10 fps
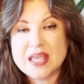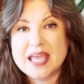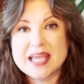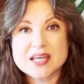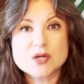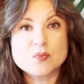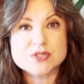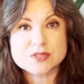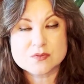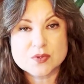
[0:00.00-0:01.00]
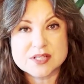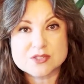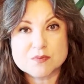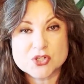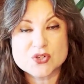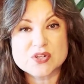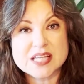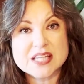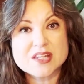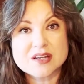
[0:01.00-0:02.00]
Hannah was murdered
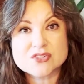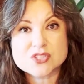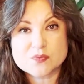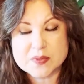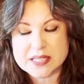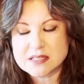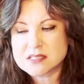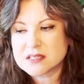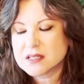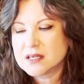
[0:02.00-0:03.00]
in their suite.